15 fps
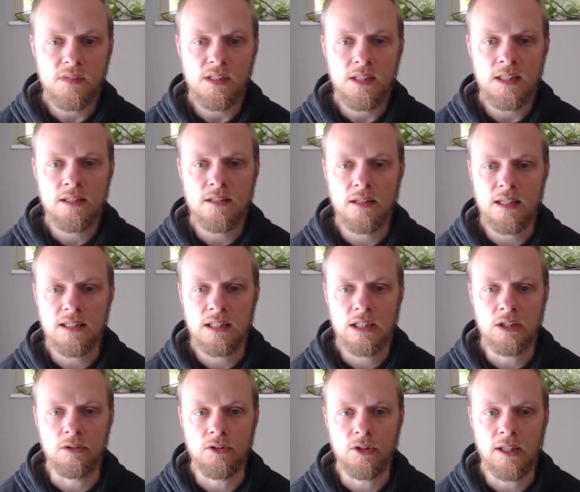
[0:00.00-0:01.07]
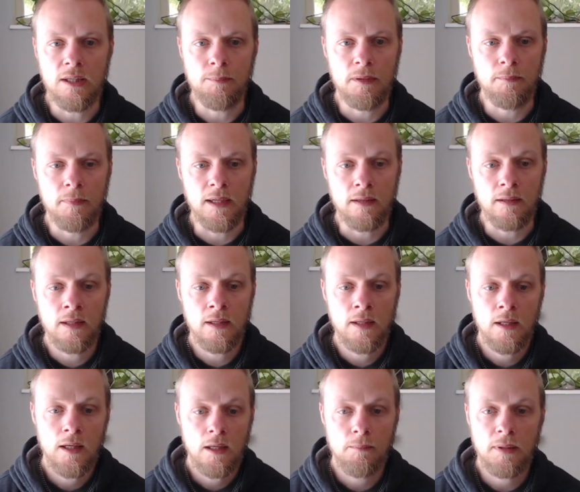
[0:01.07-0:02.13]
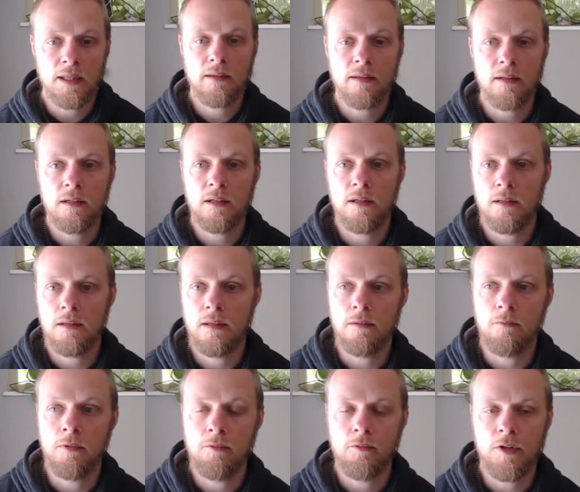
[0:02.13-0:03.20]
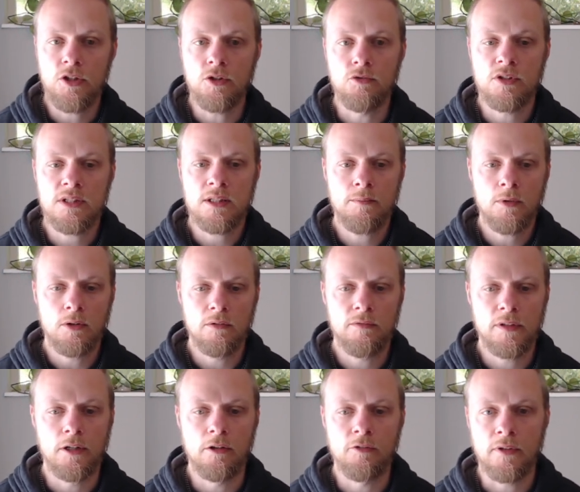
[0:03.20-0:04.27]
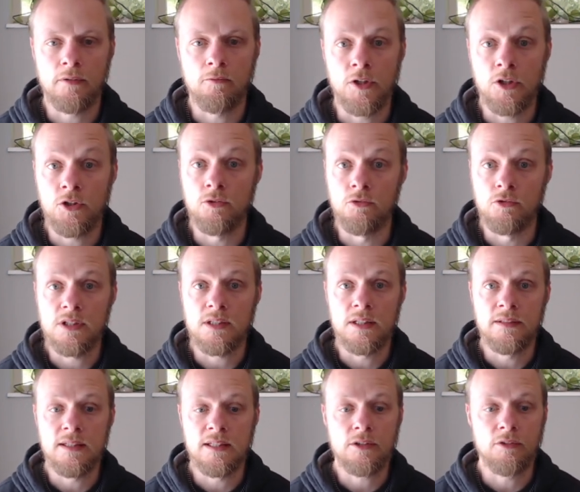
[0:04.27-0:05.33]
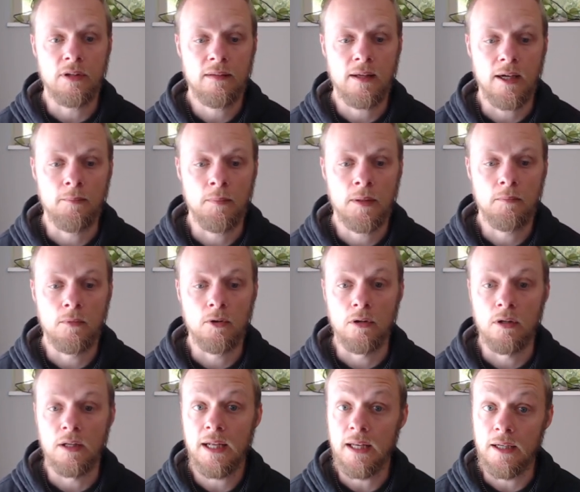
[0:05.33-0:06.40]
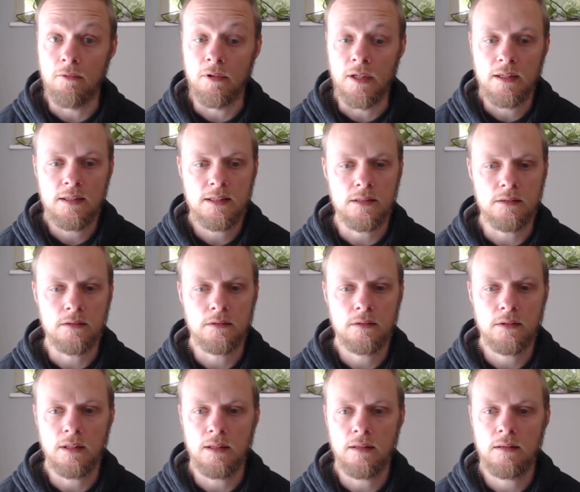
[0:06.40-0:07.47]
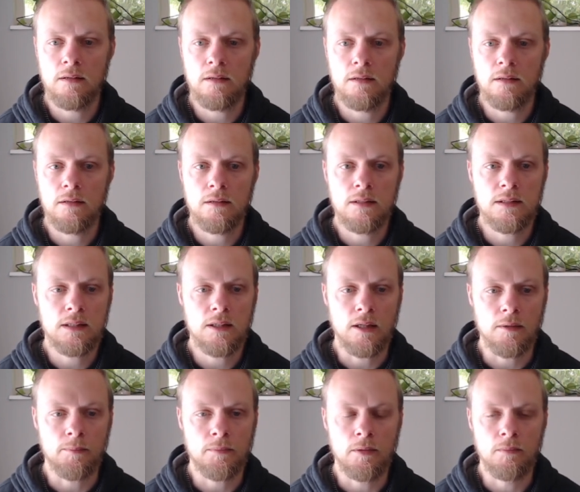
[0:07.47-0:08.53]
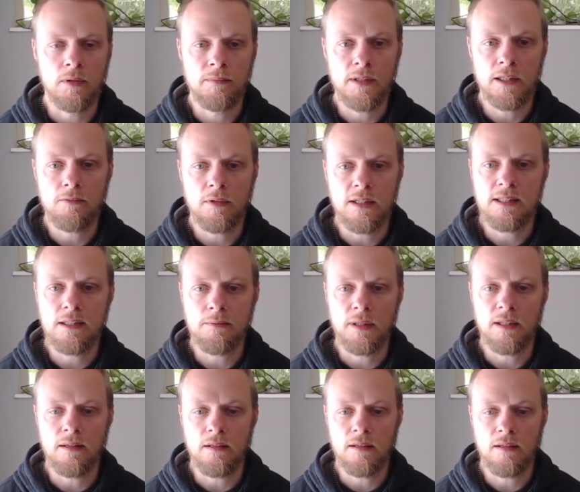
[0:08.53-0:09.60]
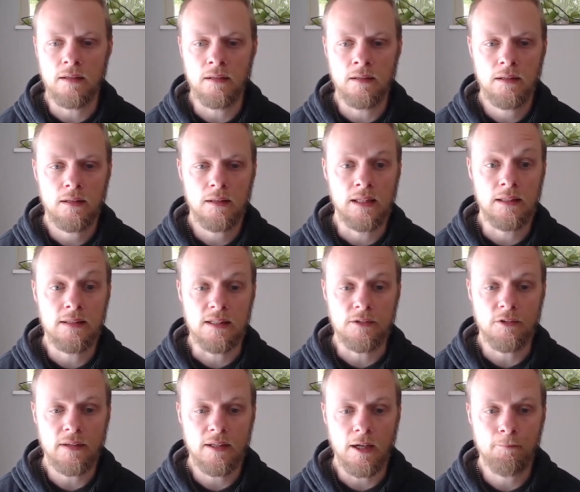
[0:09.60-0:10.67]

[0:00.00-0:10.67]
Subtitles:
So that's good to keep in mind. But when we use the model, very often we use the discrete time model anyway. So it's not a problem that we estimated it in discrete time.